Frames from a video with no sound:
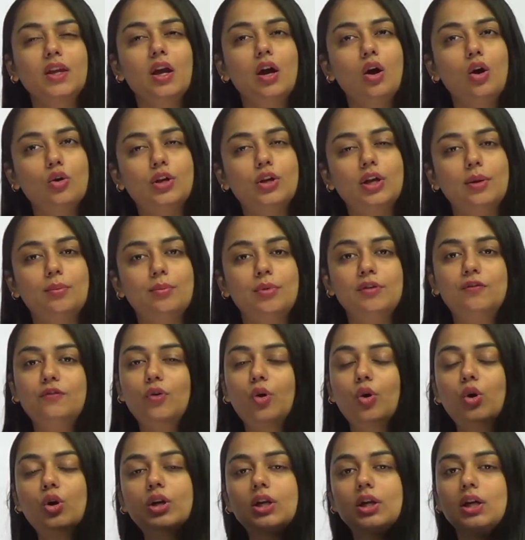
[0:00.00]
okay,
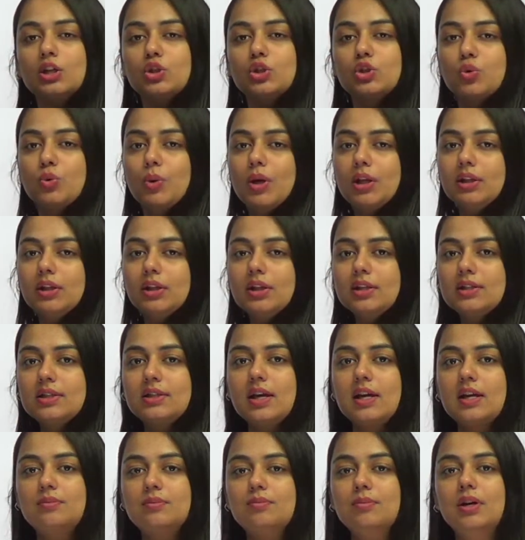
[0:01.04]
before issuing this
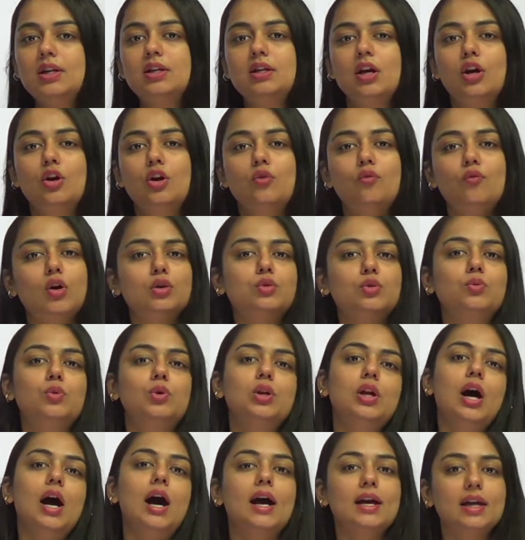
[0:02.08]
statement, what would
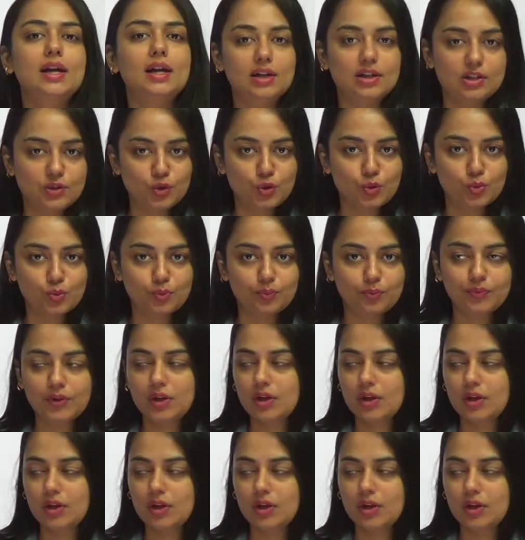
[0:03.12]
I assume?